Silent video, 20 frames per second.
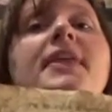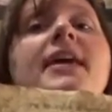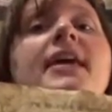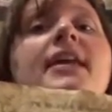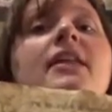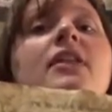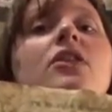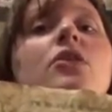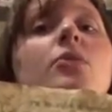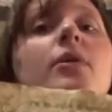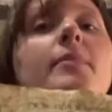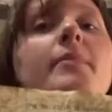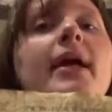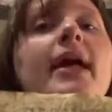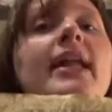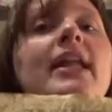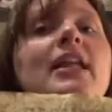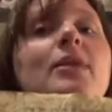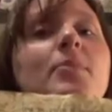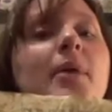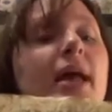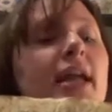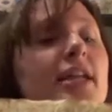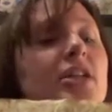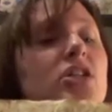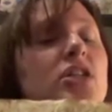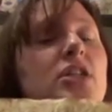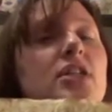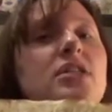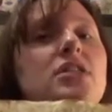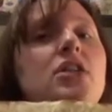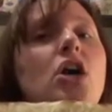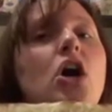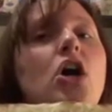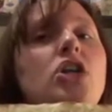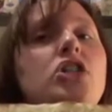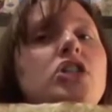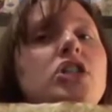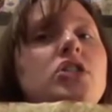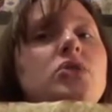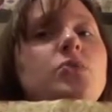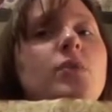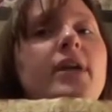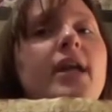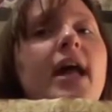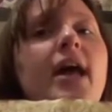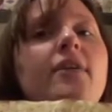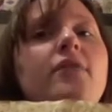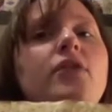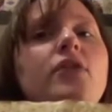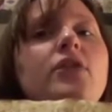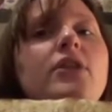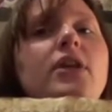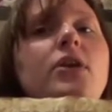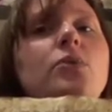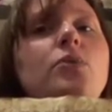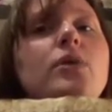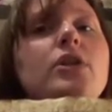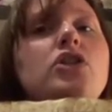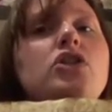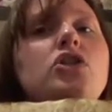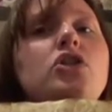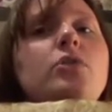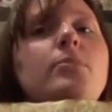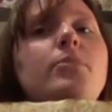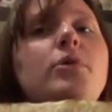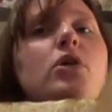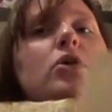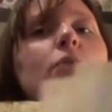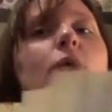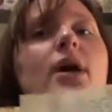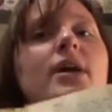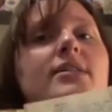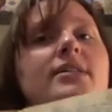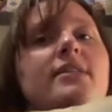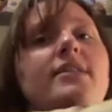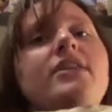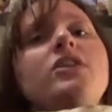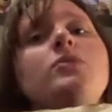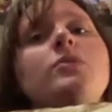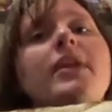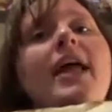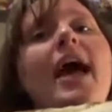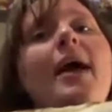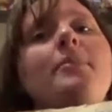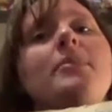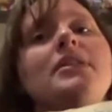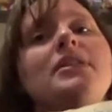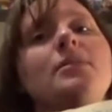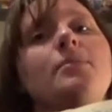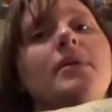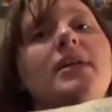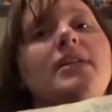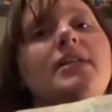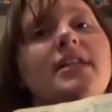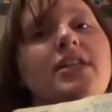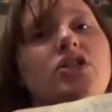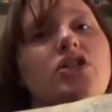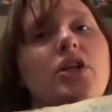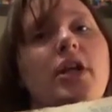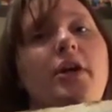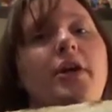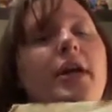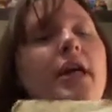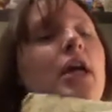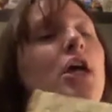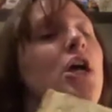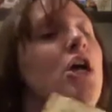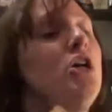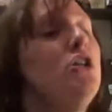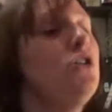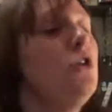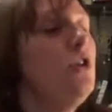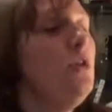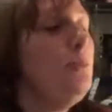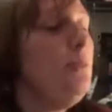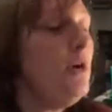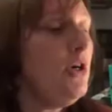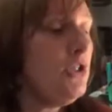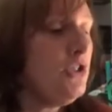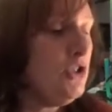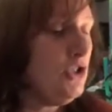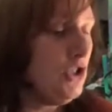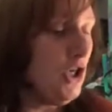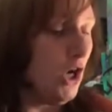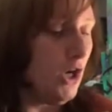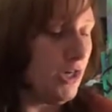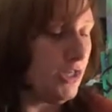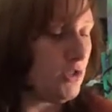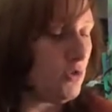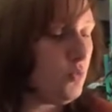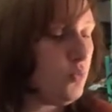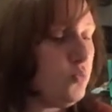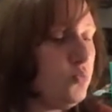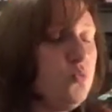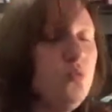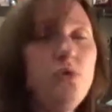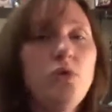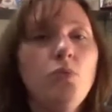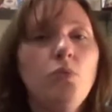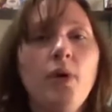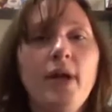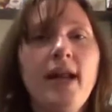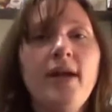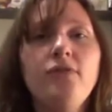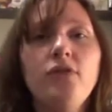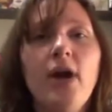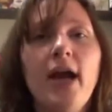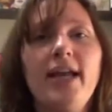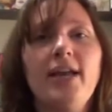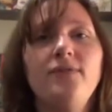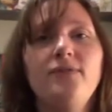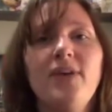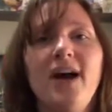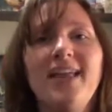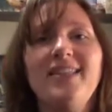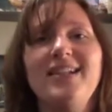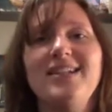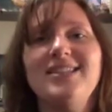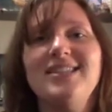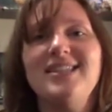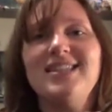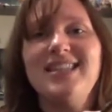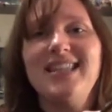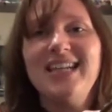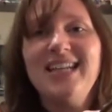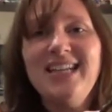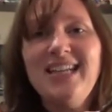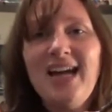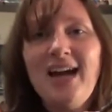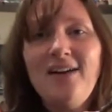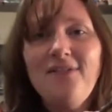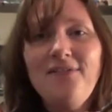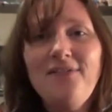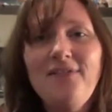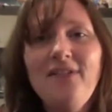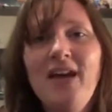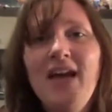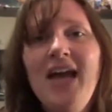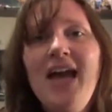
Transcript: then the remaining pages are just whatever the original book was. And this one happened to be a dictionary. So the books start as whatever I can find that's thick enough